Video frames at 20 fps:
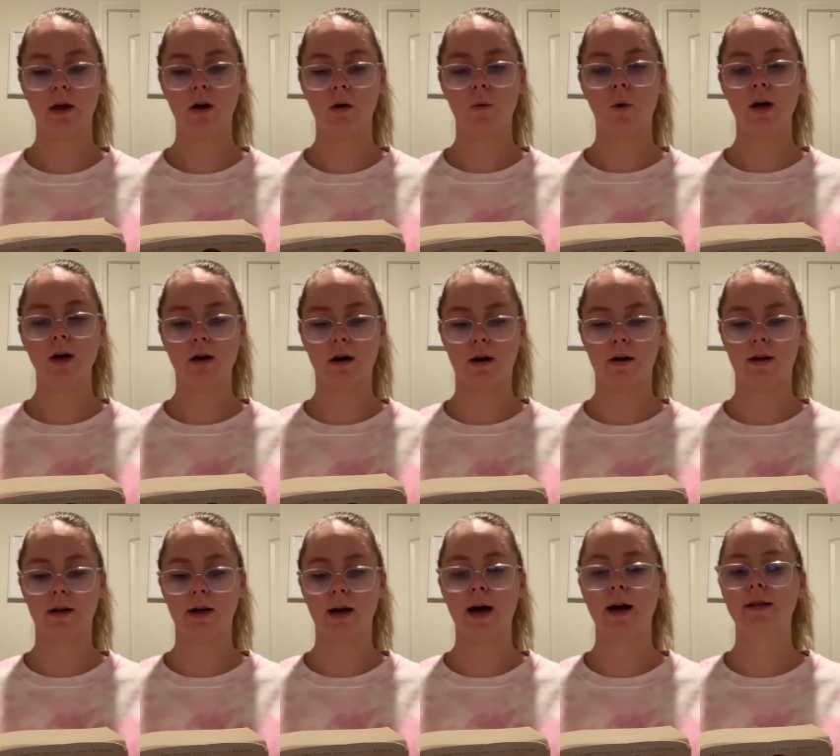We
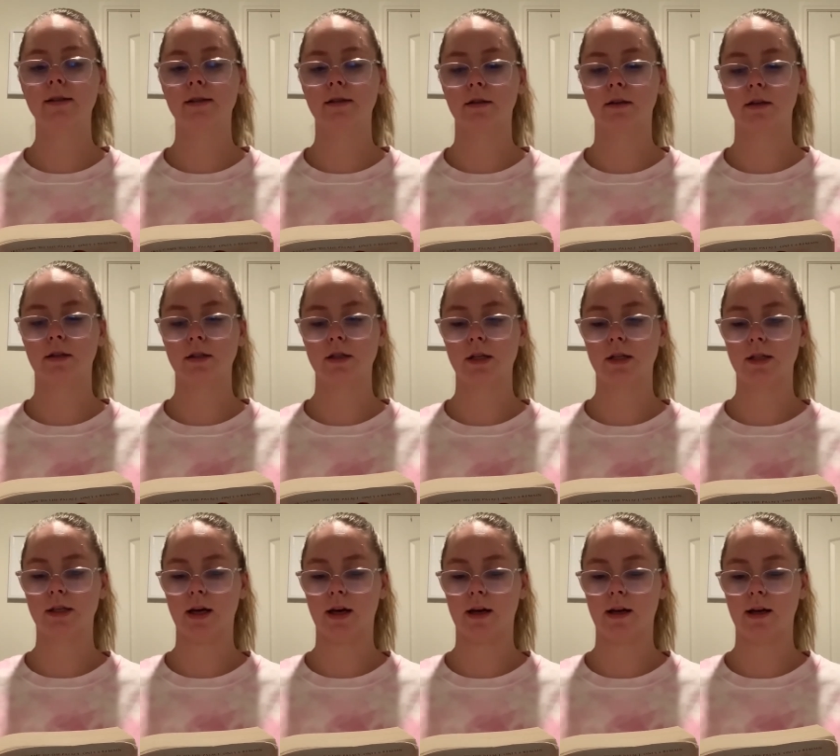nodded. Excellent, she
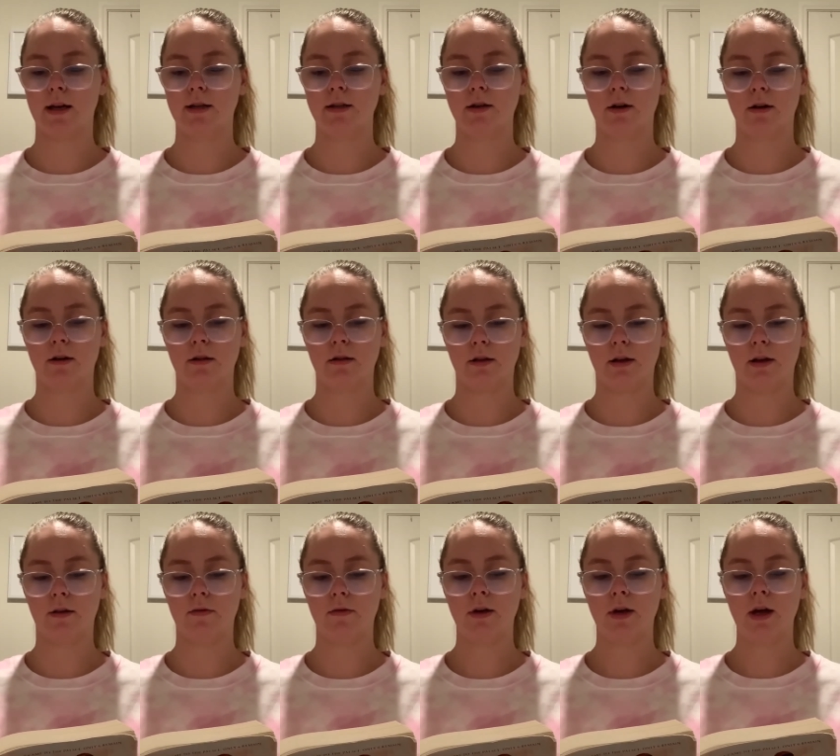said, and turned to
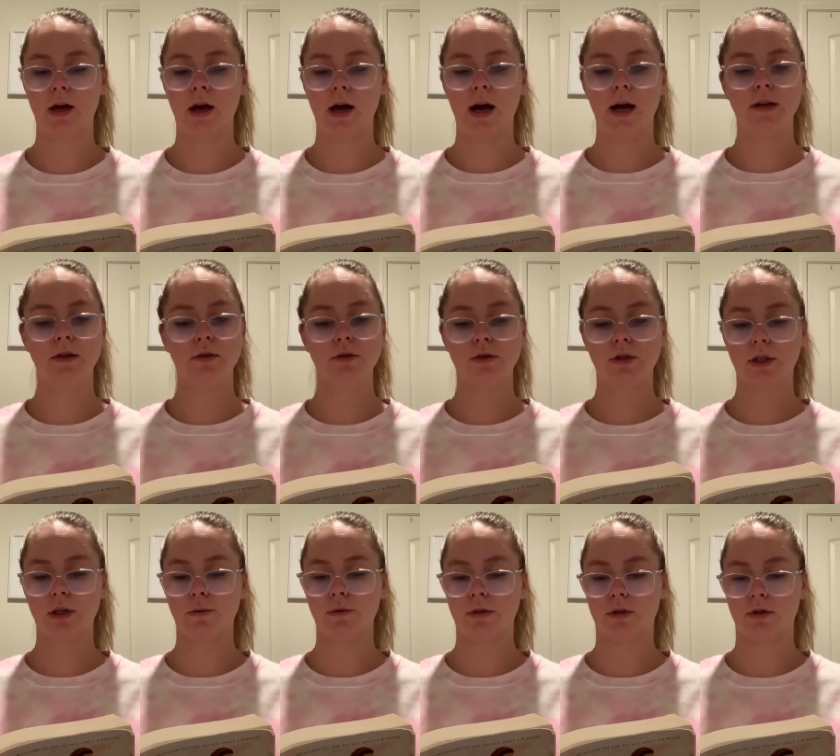leave. I knew
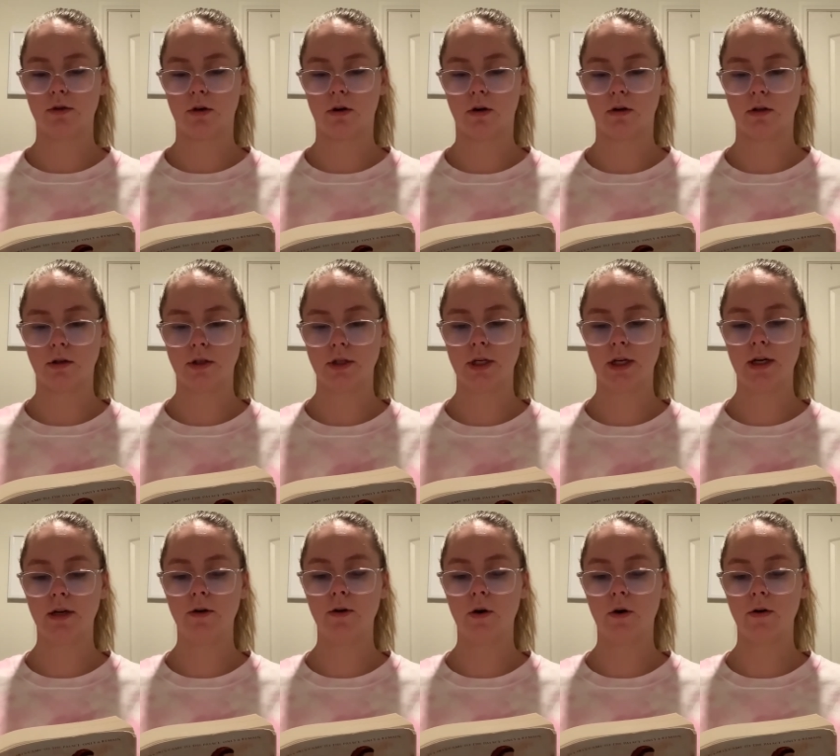she was strong.
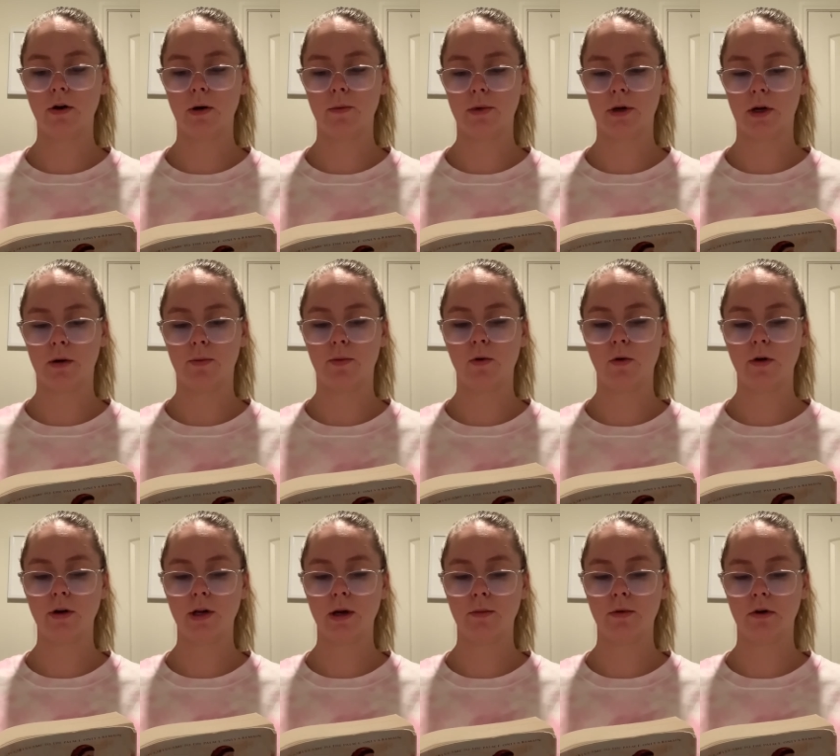She'd grown up in a poor
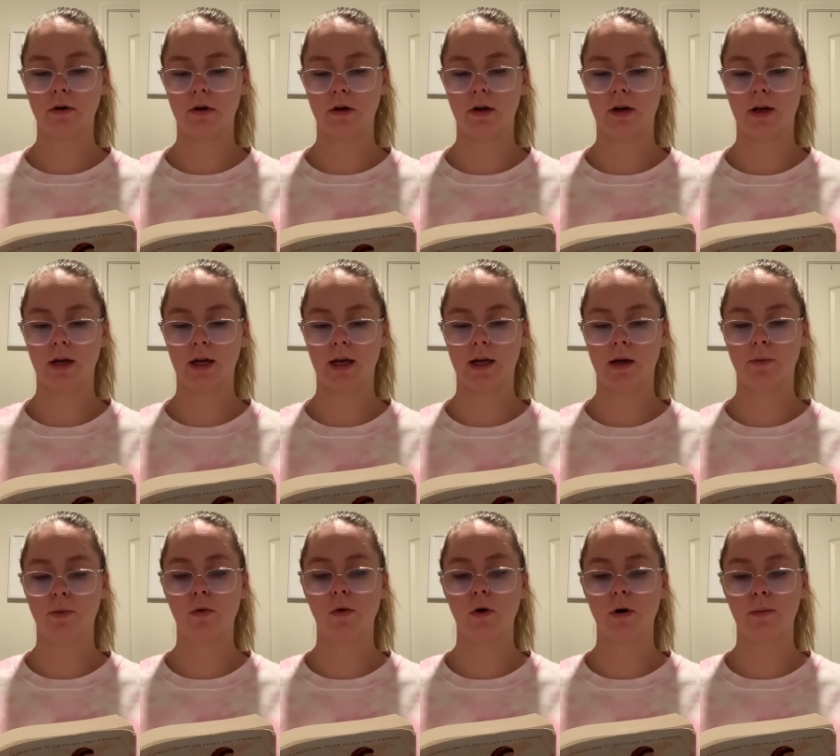neighborhood in a
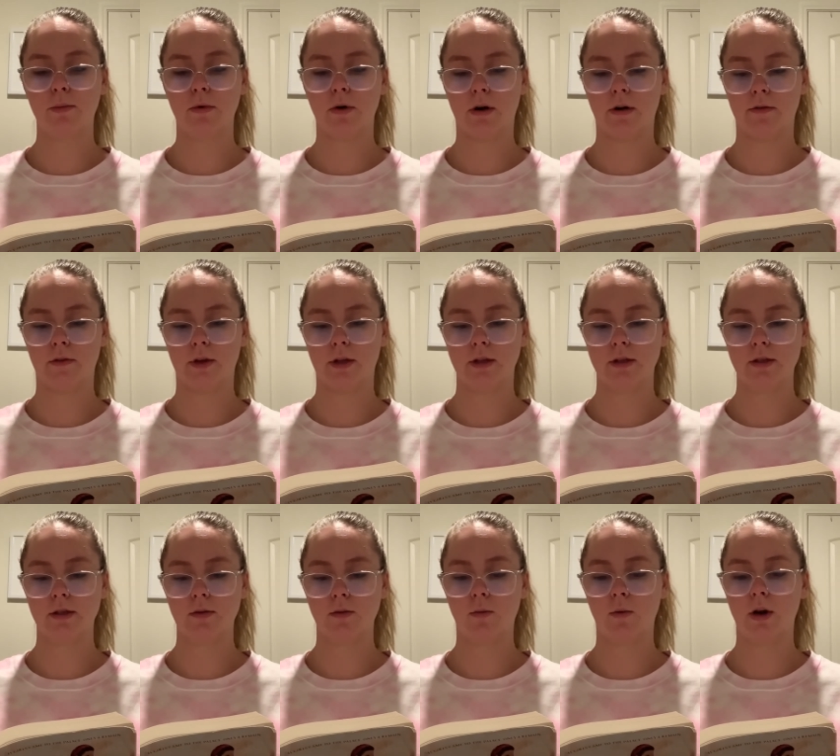poor province,
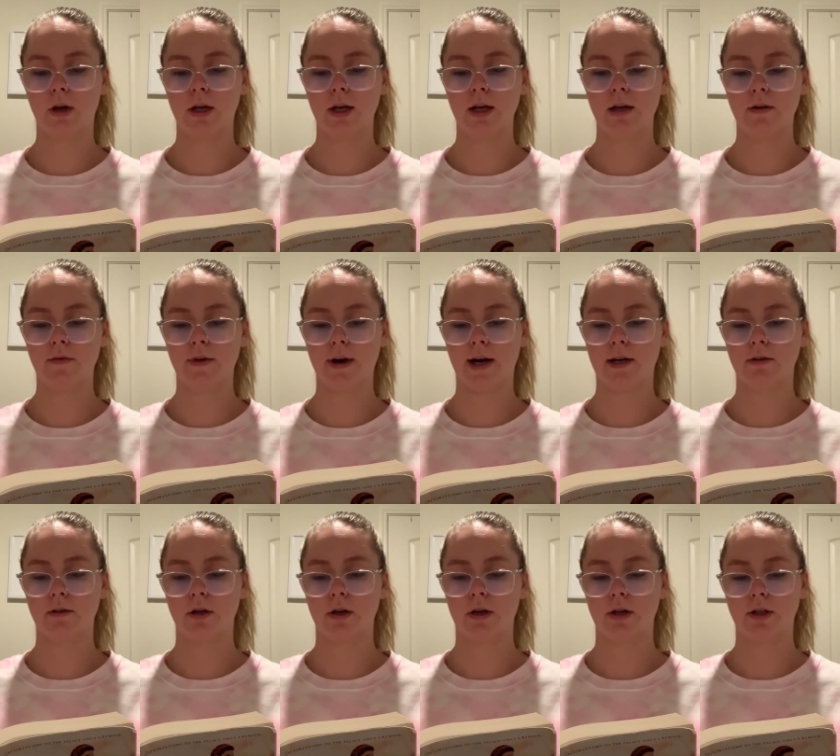working in a
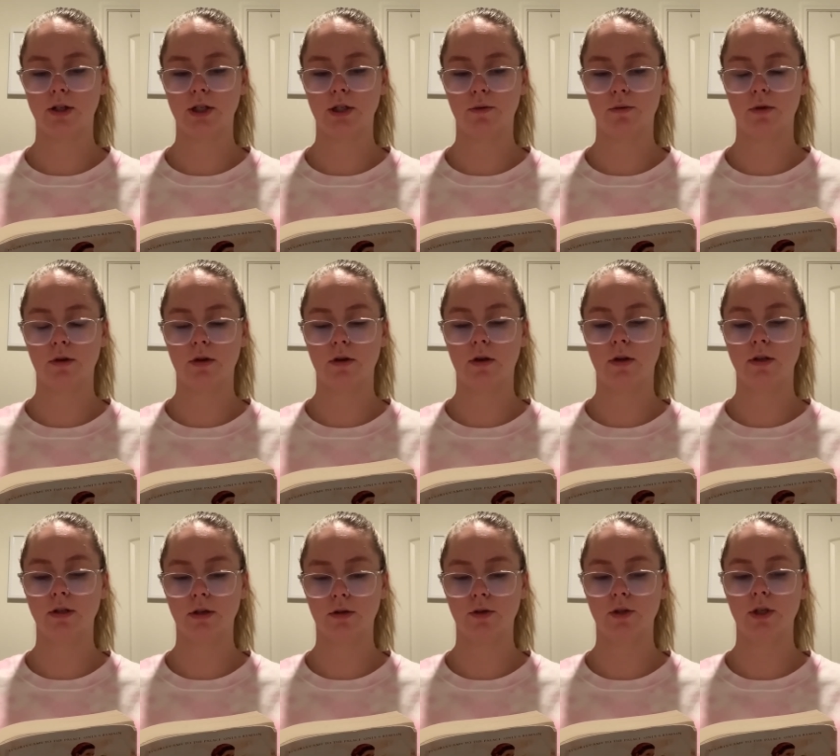factory
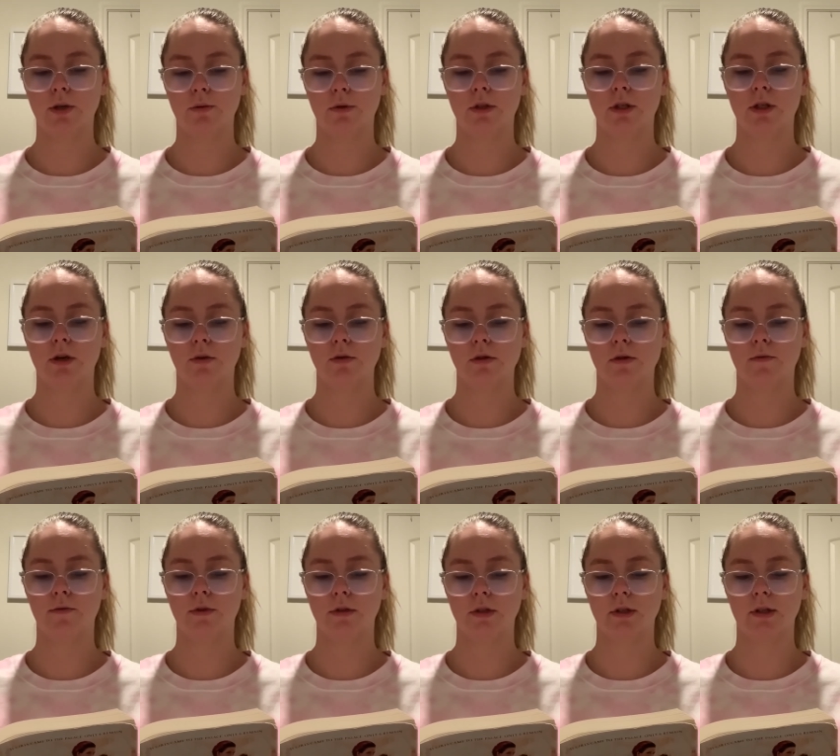until she was chosen
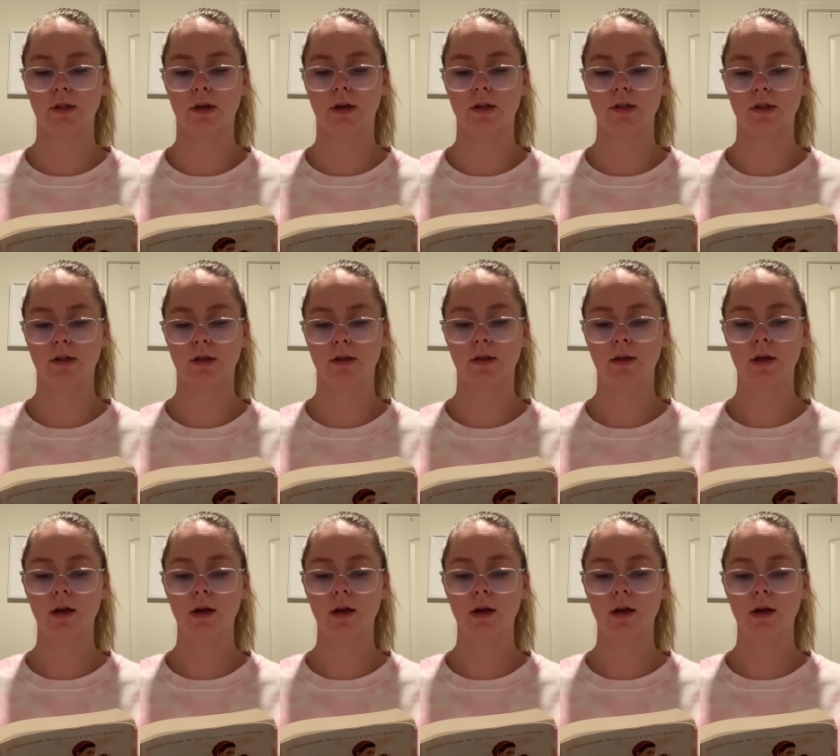for selection.